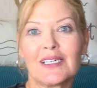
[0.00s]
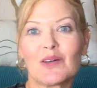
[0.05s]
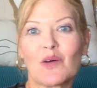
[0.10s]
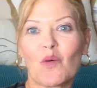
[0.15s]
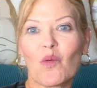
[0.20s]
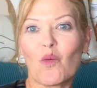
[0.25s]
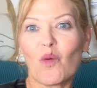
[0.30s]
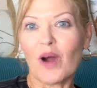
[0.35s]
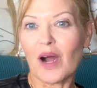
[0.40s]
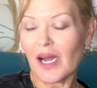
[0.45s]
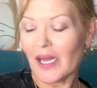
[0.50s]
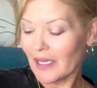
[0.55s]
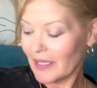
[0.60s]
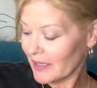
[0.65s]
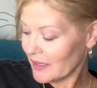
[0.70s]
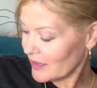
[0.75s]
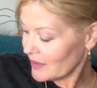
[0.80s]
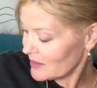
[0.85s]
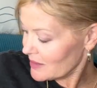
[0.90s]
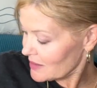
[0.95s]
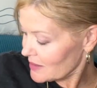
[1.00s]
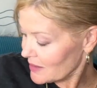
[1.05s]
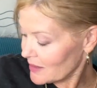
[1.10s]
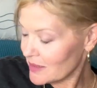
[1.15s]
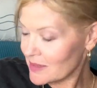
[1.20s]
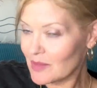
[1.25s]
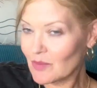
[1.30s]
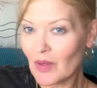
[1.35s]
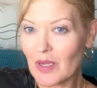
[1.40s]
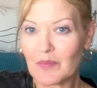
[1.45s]
Wyatt
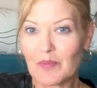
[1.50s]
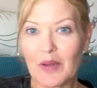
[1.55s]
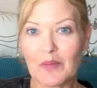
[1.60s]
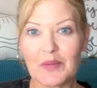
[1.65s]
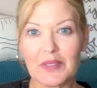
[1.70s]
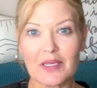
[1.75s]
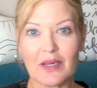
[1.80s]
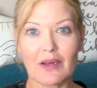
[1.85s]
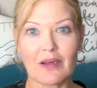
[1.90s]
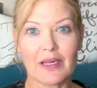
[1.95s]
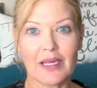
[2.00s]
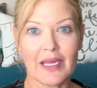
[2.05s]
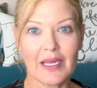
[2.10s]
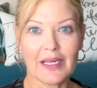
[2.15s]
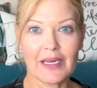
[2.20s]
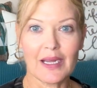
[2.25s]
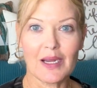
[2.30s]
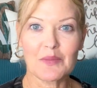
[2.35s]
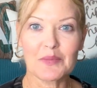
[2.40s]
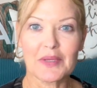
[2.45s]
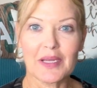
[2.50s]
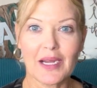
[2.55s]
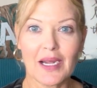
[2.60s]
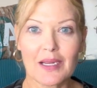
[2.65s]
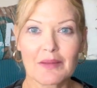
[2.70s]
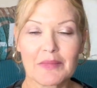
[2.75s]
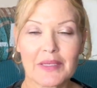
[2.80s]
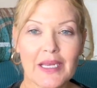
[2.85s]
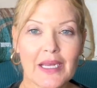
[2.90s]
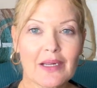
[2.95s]
is the white puppy dog hanging out
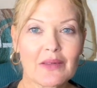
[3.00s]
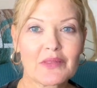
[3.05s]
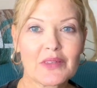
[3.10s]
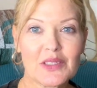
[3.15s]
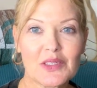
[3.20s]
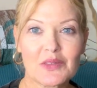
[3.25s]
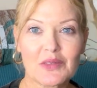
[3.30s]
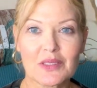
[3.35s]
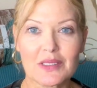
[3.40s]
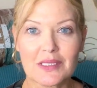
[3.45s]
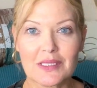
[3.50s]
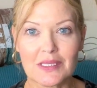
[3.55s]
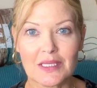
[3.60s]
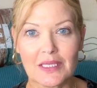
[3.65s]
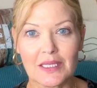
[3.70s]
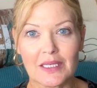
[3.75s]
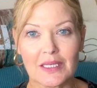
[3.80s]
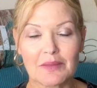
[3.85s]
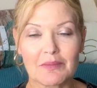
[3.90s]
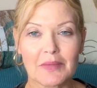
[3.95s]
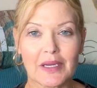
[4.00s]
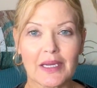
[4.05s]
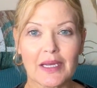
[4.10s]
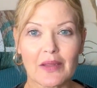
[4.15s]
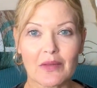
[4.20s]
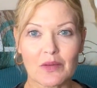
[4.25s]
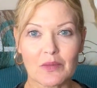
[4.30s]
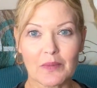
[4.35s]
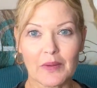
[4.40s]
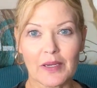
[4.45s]
behind me. I don't think you can see him. My
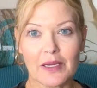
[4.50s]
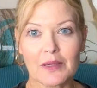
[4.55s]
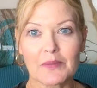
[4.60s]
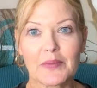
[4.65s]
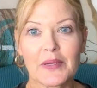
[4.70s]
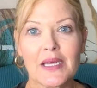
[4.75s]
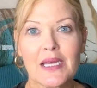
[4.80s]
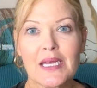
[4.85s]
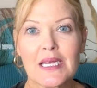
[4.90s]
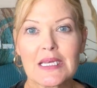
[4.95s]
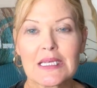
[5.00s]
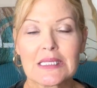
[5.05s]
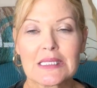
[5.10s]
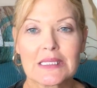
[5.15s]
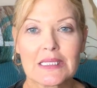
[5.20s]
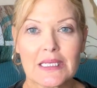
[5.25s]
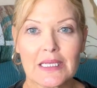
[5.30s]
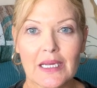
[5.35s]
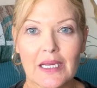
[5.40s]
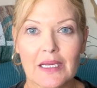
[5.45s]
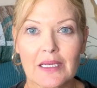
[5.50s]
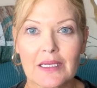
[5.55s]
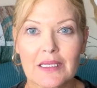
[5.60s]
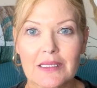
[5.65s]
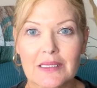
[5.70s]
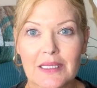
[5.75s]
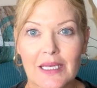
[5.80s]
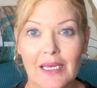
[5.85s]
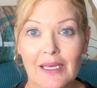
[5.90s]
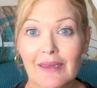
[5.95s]
other pup, Xena, has
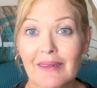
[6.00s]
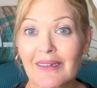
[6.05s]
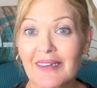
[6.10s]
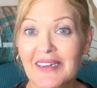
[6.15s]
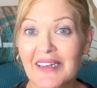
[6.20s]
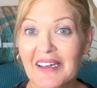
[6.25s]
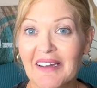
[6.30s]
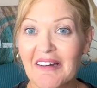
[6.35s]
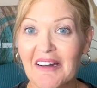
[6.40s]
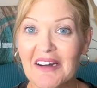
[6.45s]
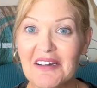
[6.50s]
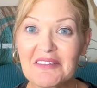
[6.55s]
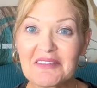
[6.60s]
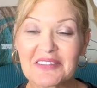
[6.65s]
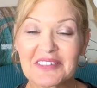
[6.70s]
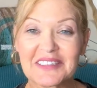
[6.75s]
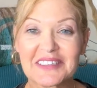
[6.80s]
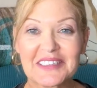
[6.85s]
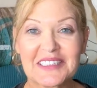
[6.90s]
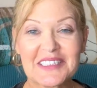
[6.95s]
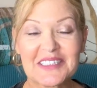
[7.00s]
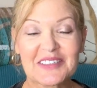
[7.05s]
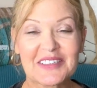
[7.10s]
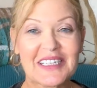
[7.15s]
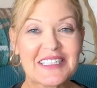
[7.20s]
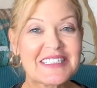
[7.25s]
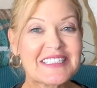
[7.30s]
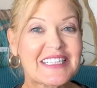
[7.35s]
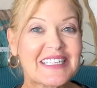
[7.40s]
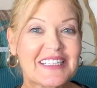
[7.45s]
taken the day off. So
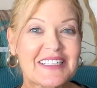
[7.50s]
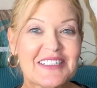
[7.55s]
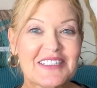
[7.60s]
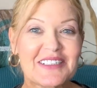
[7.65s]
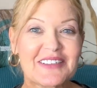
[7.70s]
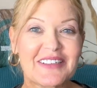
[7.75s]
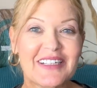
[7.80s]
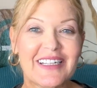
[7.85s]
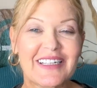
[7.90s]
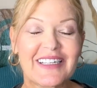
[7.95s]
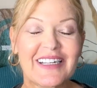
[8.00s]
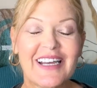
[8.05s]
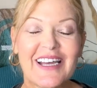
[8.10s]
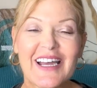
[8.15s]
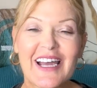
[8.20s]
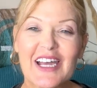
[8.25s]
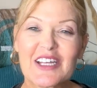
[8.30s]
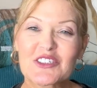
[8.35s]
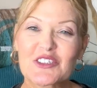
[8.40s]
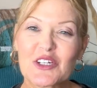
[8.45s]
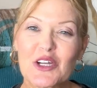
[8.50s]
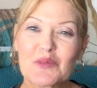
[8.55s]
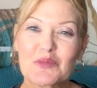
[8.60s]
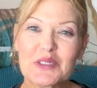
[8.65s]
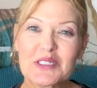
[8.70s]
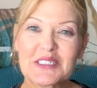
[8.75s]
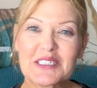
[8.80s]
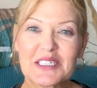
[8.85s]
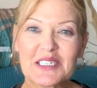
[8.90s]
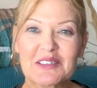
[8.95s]
let's get into it. I sure hope you
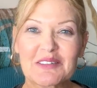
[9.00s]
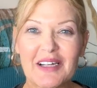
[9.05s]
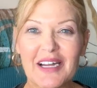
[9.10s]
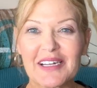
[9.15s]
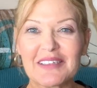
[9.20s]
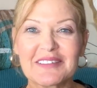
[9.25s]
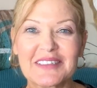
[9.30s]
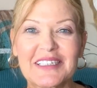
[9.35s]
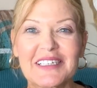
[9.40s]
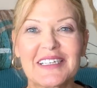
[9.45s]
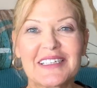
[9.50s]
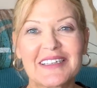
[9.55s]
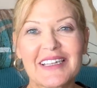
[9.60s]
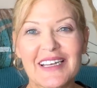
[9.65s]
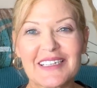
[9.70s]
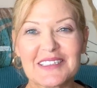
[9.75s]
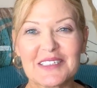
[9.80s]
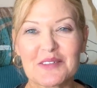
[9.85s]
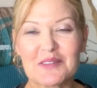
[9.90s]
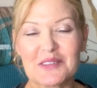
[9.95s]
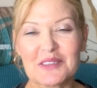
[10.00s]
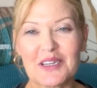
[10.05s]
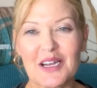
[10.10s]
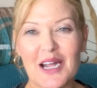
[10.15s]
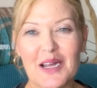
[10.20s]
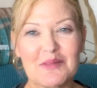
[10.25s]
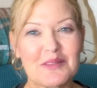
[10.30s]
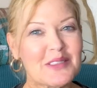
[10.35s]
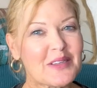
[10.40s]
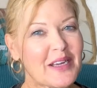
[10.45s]
stick around. Hit that
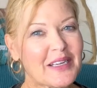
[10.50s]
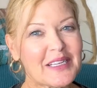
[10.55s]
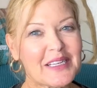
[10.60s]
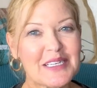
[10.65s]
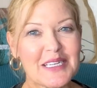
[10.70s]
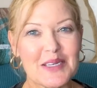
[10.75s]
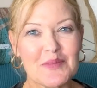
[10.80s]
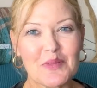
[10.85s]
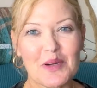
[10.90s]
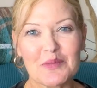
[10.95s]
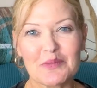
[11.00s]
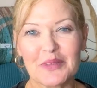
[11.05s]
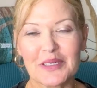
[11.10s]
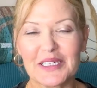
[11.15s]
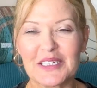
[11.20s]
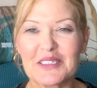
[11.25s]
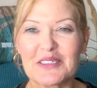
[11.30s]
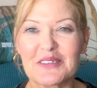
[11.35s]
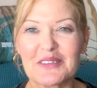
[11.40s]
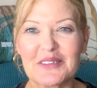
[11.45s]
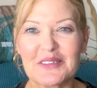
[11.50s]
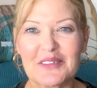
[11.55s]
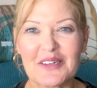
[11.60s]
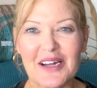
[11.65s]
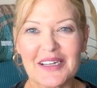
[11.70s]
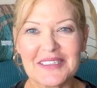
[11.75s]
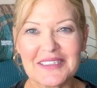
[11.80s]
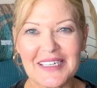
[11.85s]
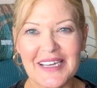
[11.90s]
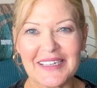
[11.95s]
subscribe so I can keep on bringing you new
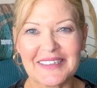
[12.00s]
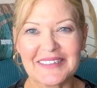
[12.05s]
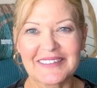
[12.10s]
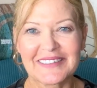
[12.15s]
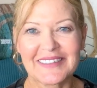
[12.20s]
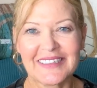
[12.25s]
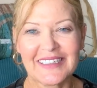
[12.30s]
content.